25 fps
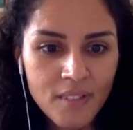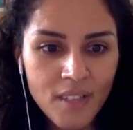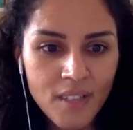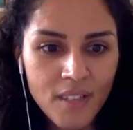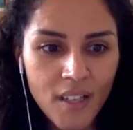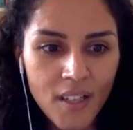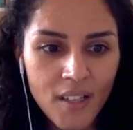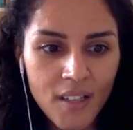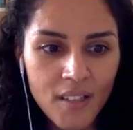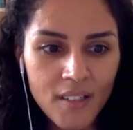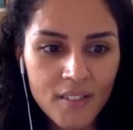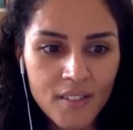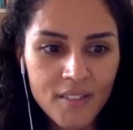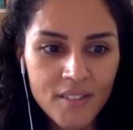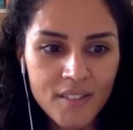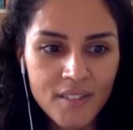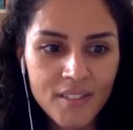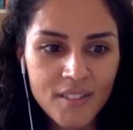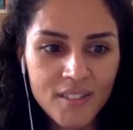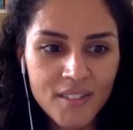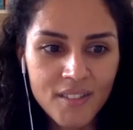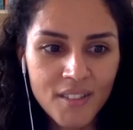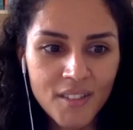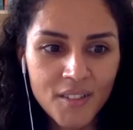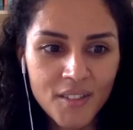And
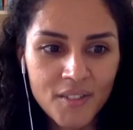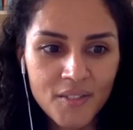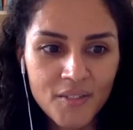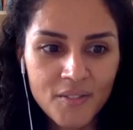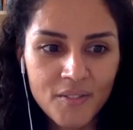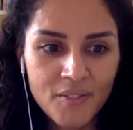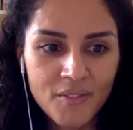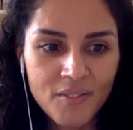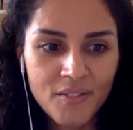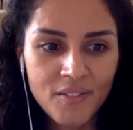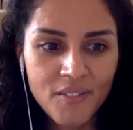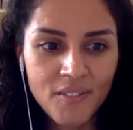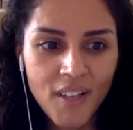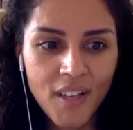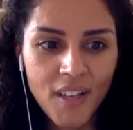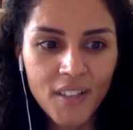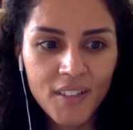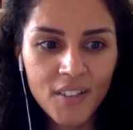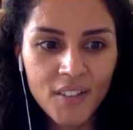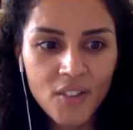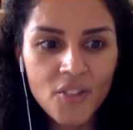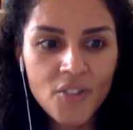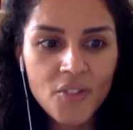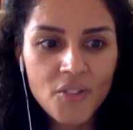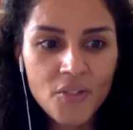
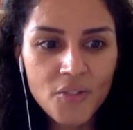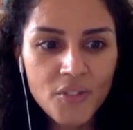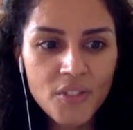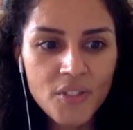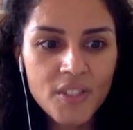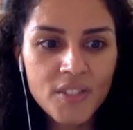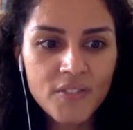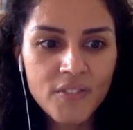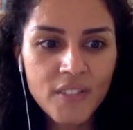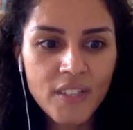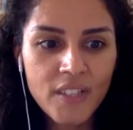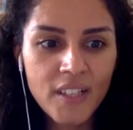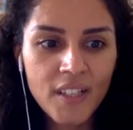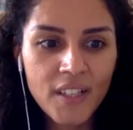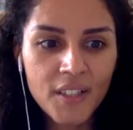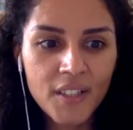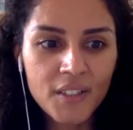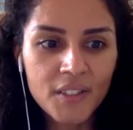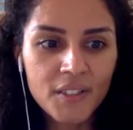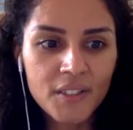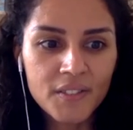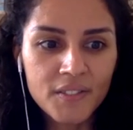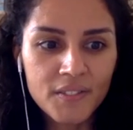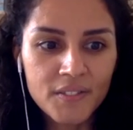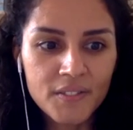also this feeling
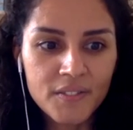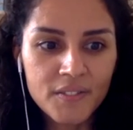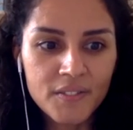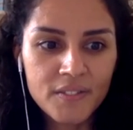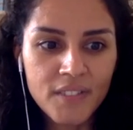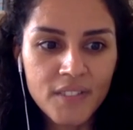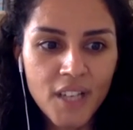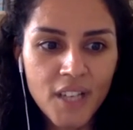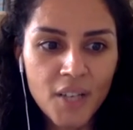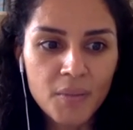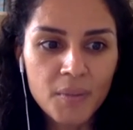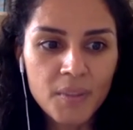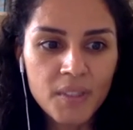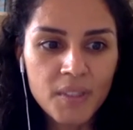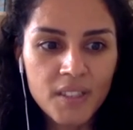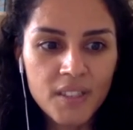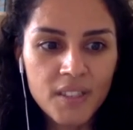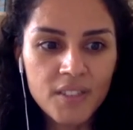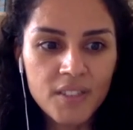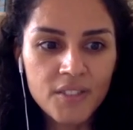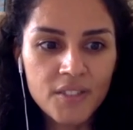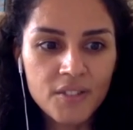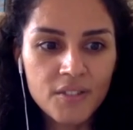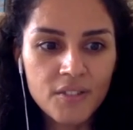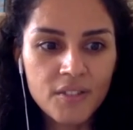of now we
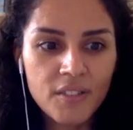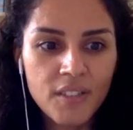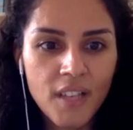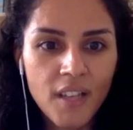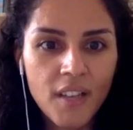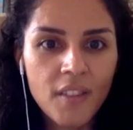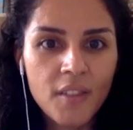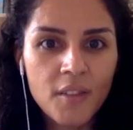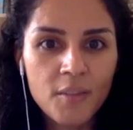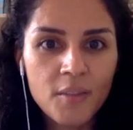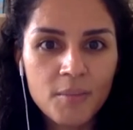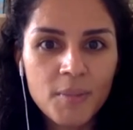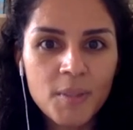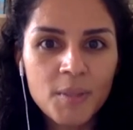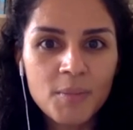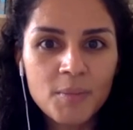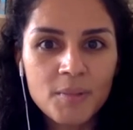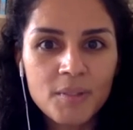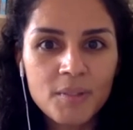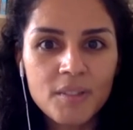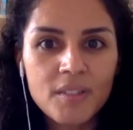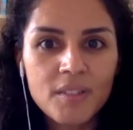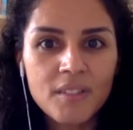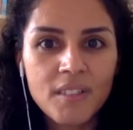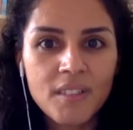need to get the
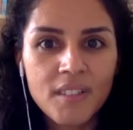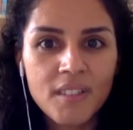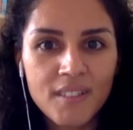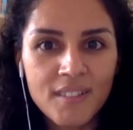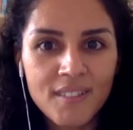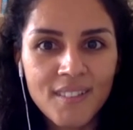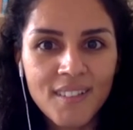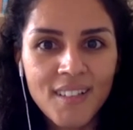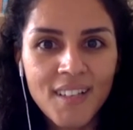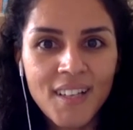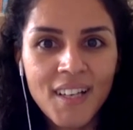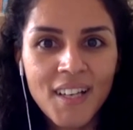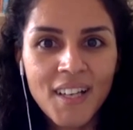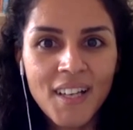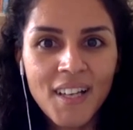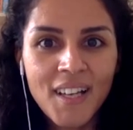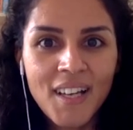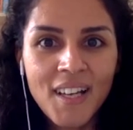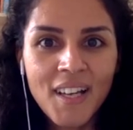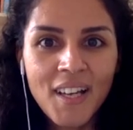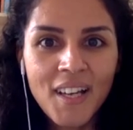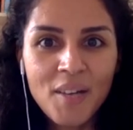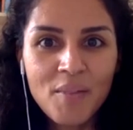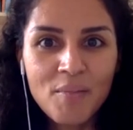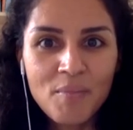people and
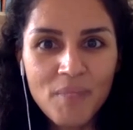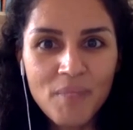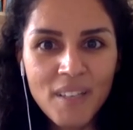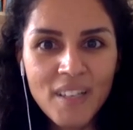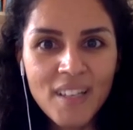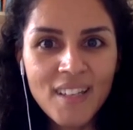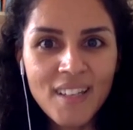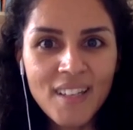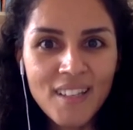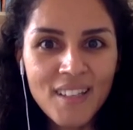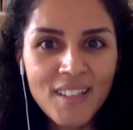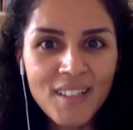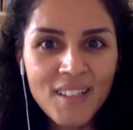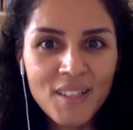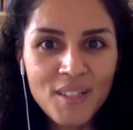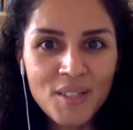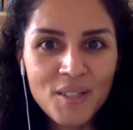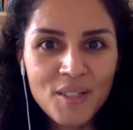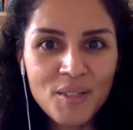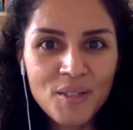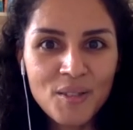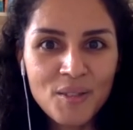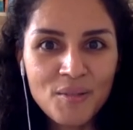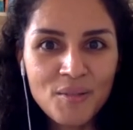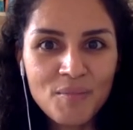be
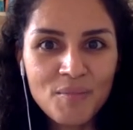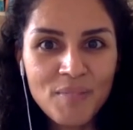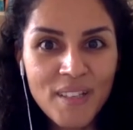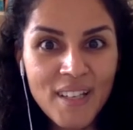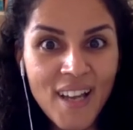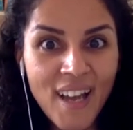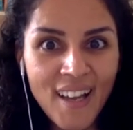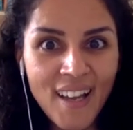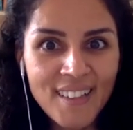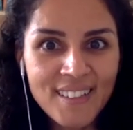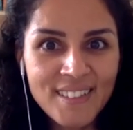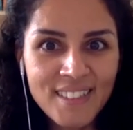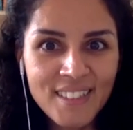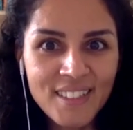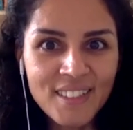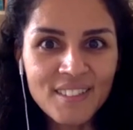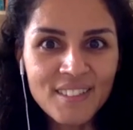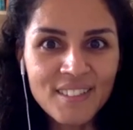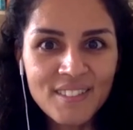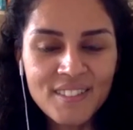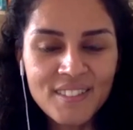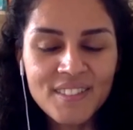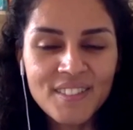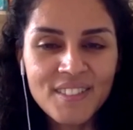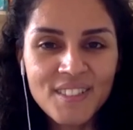
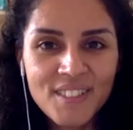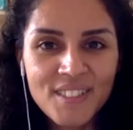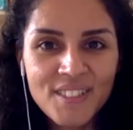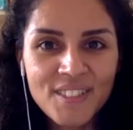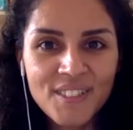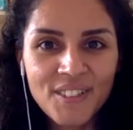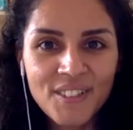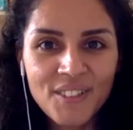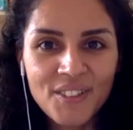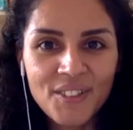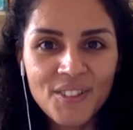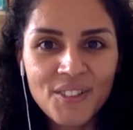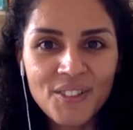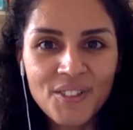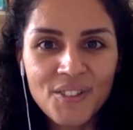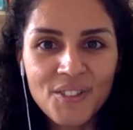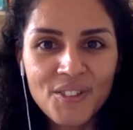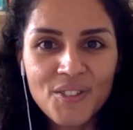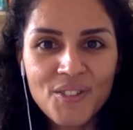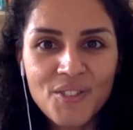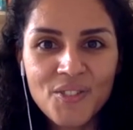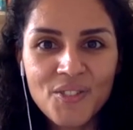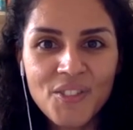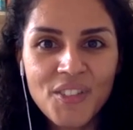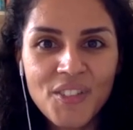active. So
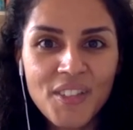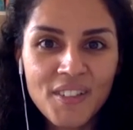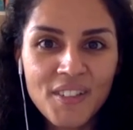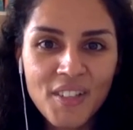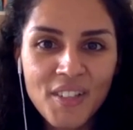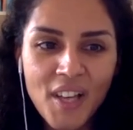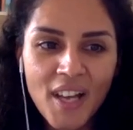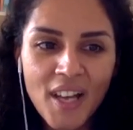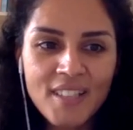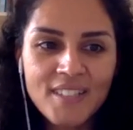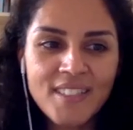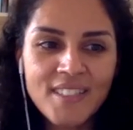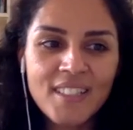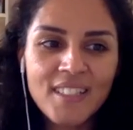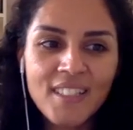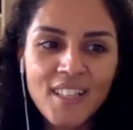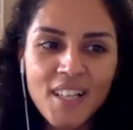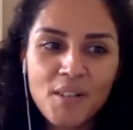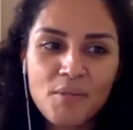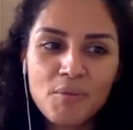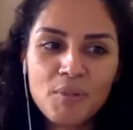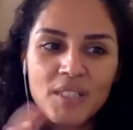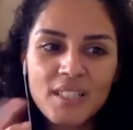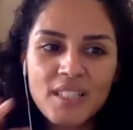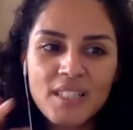as in,
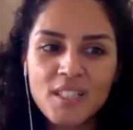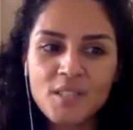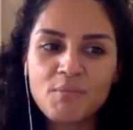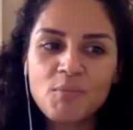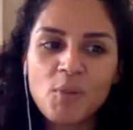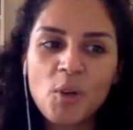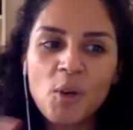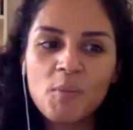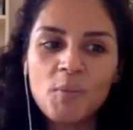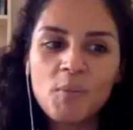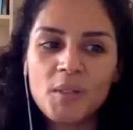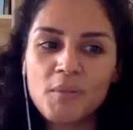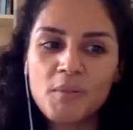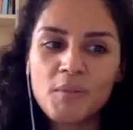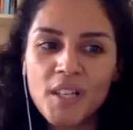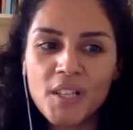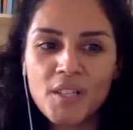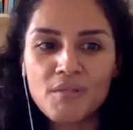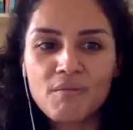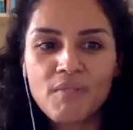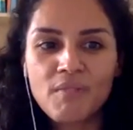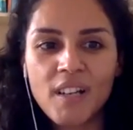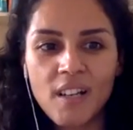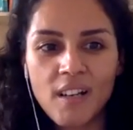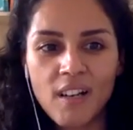it was this moment where
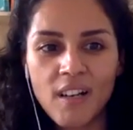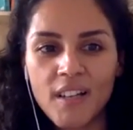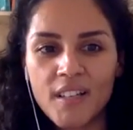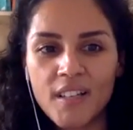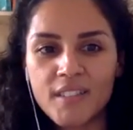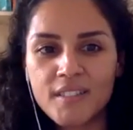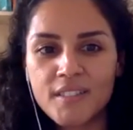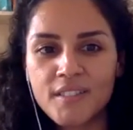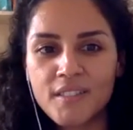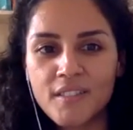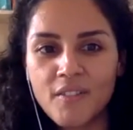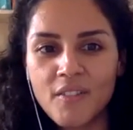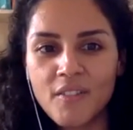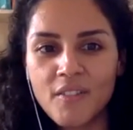you realized